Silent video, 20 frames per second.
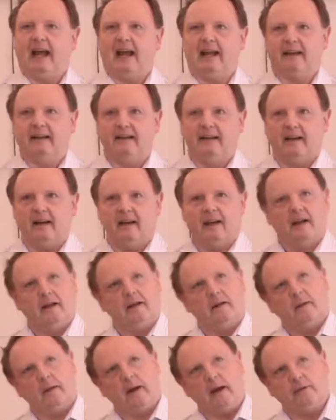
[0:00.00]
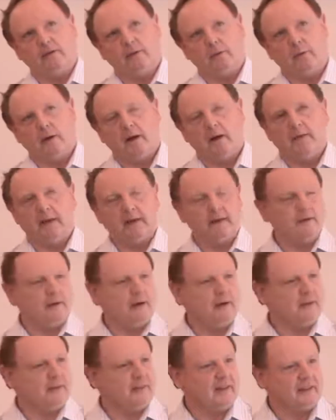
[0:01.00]
And uh, I said, well, they
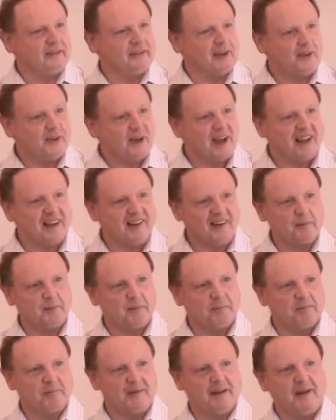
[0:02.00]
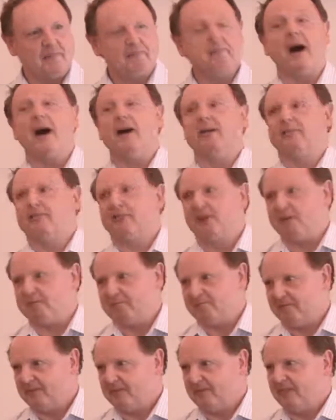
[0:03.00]
do everything so well apart
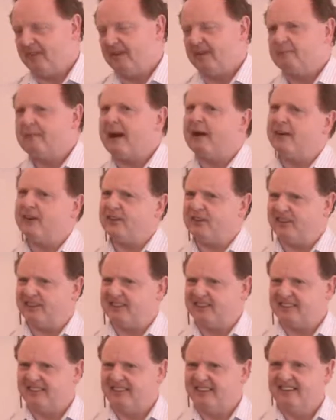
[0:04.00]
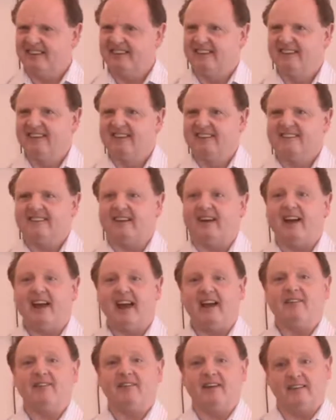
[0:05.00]
from marriages. I
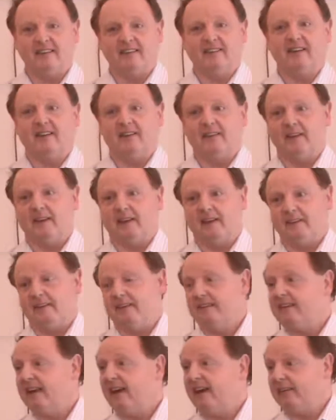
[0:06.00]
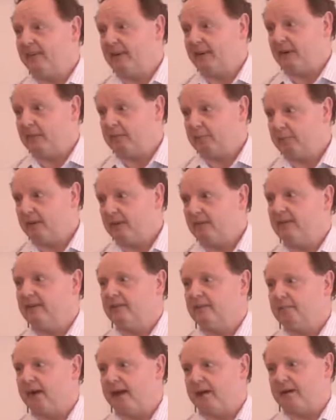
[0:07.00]
have to do something in this area. This is
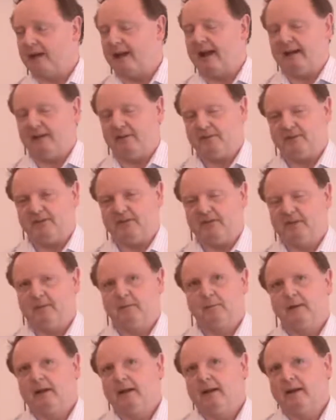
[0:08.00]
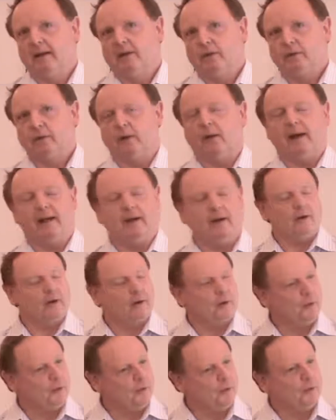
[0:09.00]
my life. So
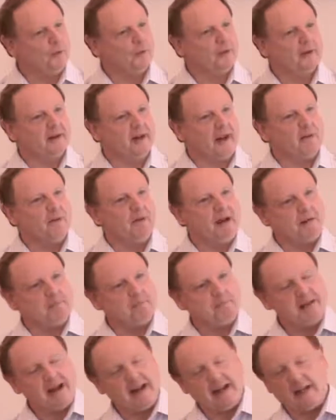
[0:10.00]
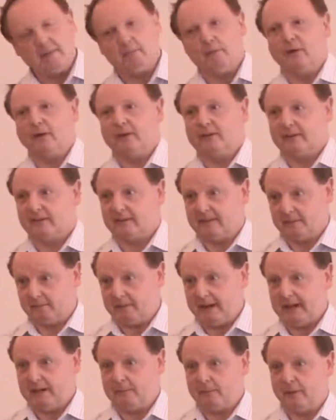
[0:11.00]
got called and I read many books
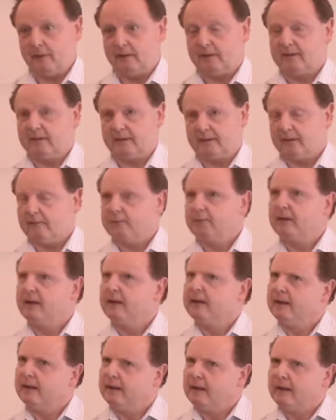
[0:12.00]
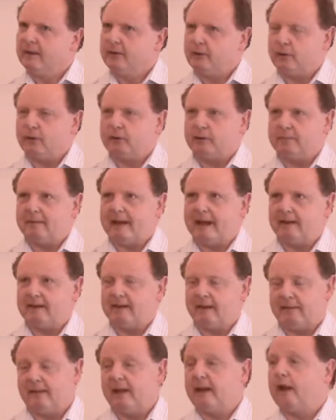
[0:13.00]
and many books and thought
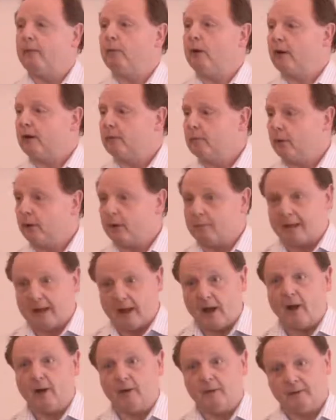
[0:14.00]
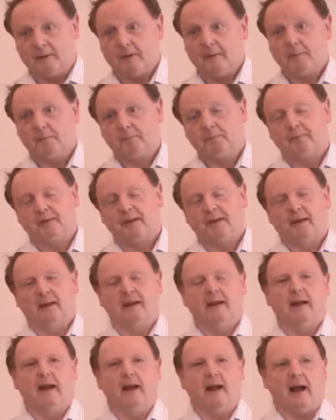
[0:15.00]
about it. And then I wrote a book of my own.
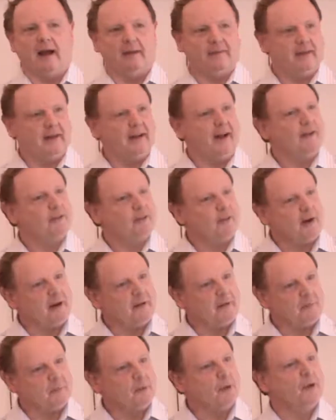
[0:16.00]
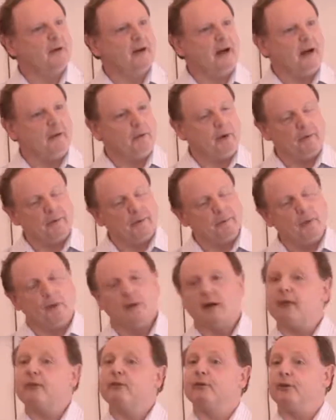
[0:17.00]
And then after I wrote the book, I wrote the
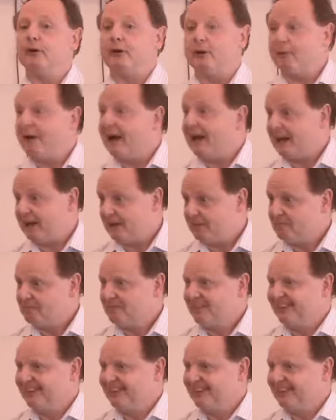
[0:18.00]
book, I threw it away.